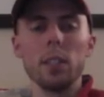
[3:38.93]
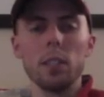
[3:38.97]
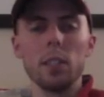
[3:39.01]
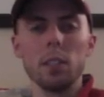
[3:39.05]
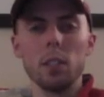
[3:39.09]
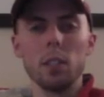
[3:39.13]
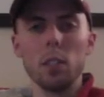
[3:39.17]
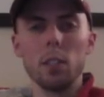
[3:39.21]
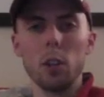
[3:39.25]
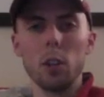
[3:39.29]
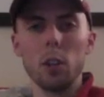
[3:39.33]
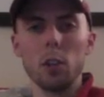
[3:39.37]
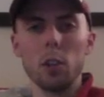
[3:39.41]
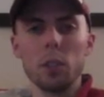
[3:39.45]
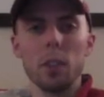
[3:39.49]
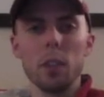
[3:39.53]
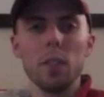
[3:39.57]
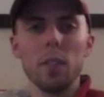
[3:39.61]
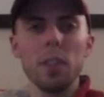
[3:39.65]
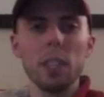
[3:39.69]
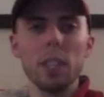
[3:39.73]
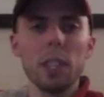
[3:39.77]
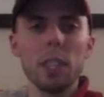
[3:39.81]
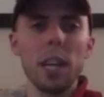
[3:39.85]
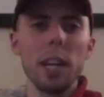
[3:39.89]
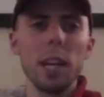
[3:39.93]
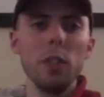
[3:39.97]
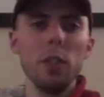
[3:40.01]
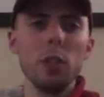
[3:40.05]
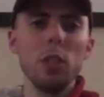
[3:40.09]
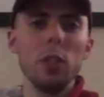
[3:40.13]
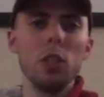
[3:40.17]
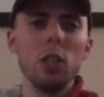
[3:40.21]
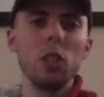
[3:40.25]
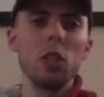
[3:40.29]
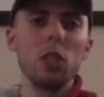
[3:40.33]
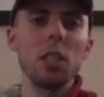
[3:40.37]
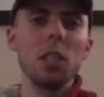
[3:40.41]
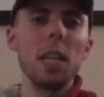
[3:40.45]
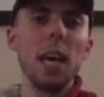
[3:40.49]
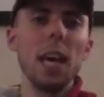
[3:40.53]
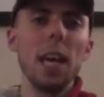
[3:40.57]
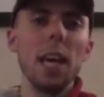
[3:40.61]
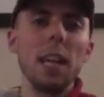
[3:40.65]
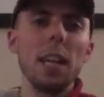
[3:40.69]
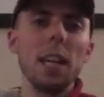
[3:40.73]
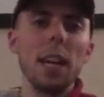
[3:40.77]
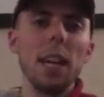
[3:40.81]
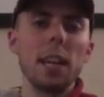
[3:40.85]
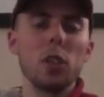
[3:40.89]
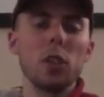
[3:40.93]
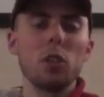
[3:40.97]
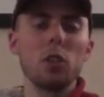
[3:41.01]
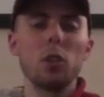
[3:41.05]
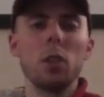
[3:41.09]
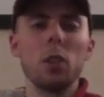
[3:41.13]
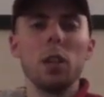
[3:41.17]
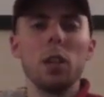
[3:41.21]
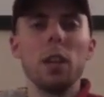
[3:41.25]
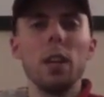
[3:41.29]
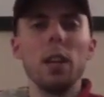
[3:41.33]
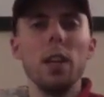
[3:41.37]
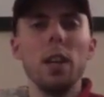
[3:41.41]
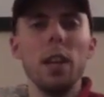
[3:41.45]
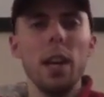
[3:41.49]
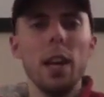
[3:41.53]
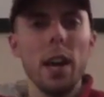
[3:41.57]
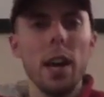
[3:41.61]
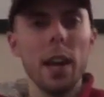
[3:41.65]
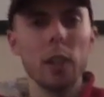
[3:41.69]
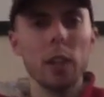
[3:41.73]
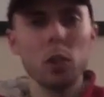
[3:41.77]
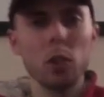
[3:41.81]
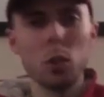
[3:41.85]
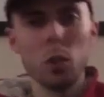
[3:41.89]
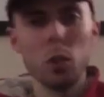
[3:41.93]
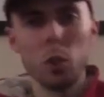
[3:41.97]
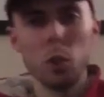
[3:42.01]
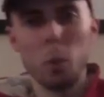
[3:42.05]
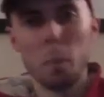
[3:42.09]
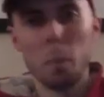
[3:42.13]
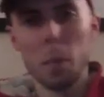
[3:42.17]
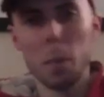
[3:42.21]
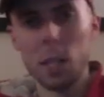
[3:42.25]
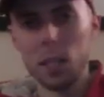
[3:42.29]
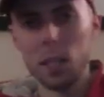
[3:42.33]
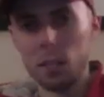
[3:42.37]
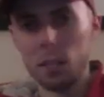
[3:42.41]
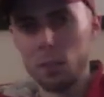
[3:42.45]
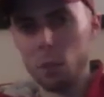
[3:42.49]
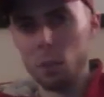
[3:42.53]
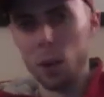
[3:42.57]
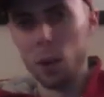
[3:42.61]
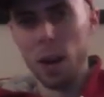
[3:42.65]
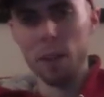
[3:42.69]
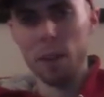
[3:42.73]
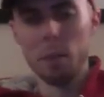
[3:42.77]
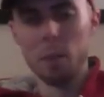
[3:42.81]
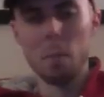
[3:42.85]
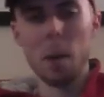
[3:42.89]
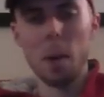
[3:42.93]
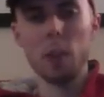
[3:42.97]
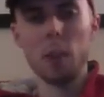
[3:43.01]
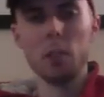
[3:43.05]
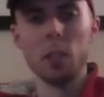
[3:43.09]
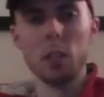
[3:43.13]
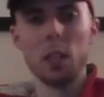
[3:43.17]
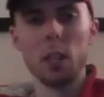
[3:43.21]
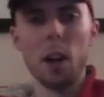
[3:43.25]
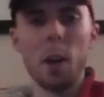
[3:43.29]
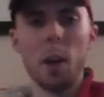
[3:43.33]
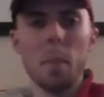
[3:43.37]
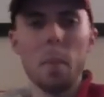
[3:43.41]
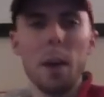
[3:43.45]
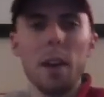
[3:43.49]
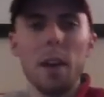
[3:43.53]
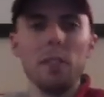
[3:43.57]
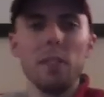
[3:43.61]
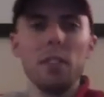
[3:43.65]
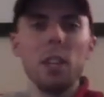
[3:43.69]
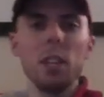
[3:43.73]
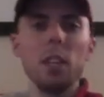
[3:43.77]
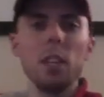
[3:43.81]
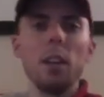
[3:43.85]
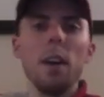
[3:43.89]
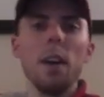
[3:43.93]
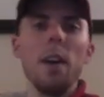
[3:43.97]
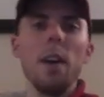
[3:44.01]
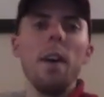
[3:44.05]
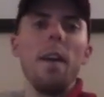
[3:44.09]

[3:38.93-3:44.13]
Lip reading: So stuff like that, you can just gain extra little bits if you have the mounted combat feat,